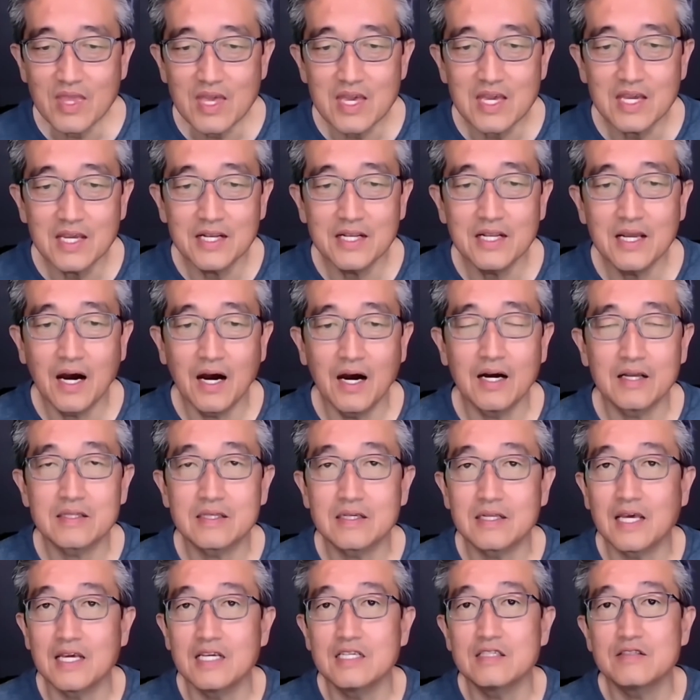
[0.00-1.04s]
in
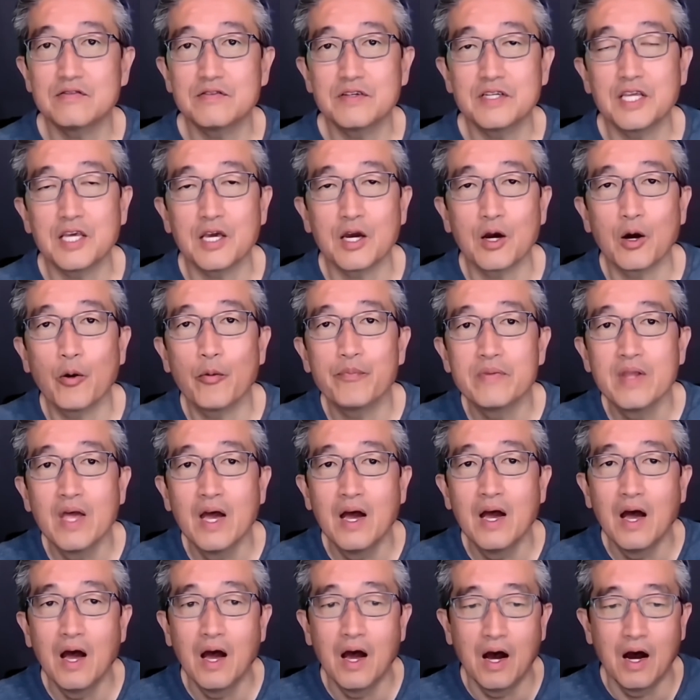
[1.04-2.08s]
today's video,
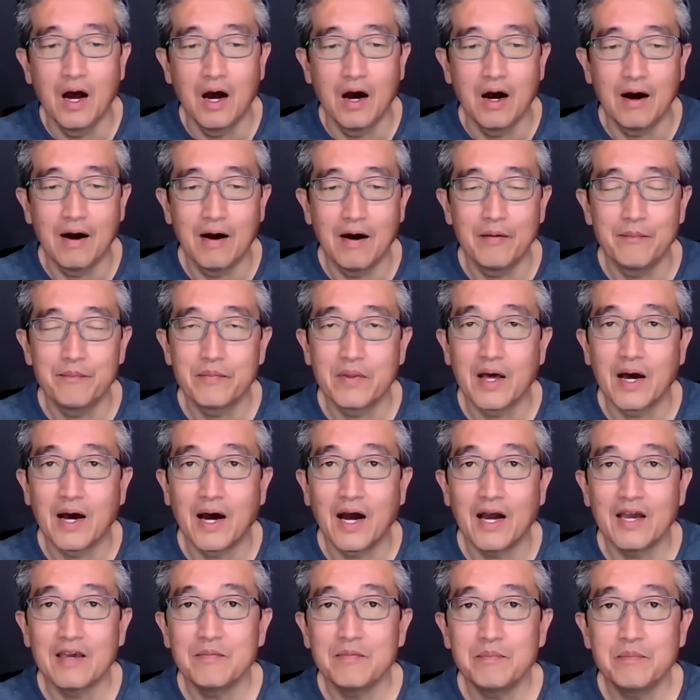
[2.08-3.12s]

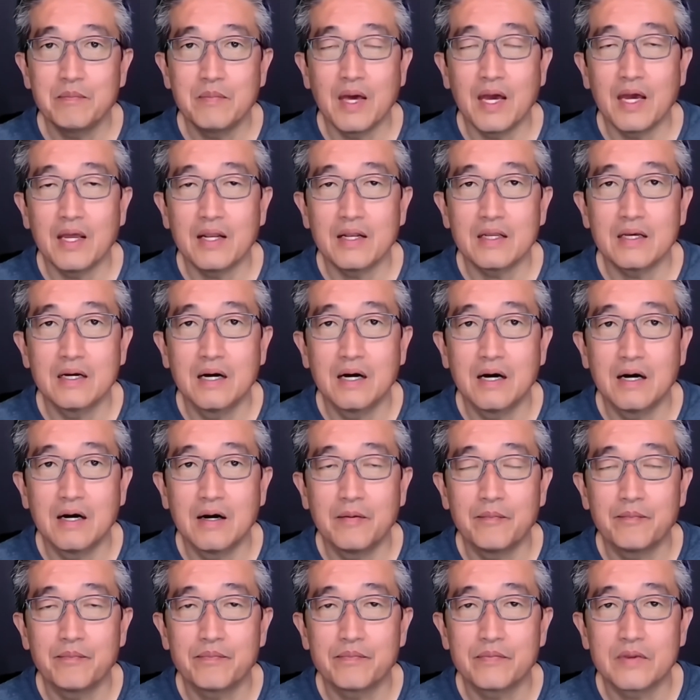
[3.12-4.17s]
I met
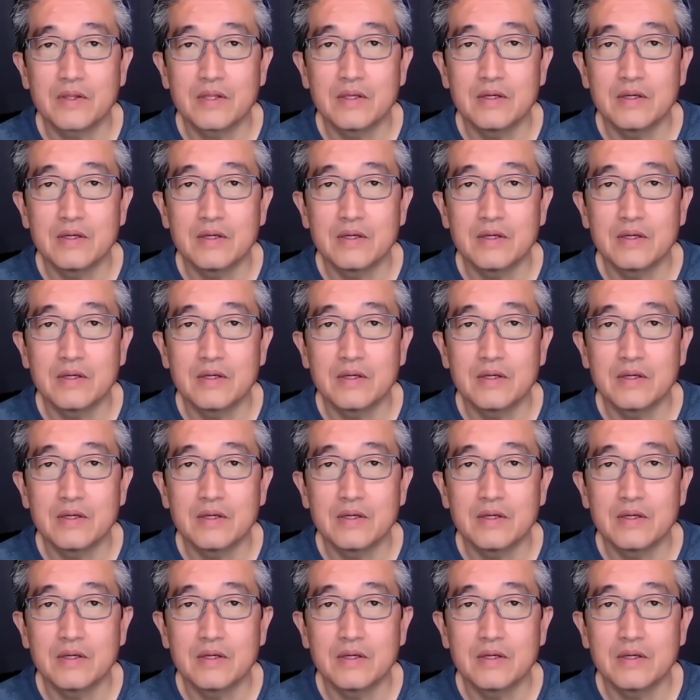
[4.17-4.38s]
Alan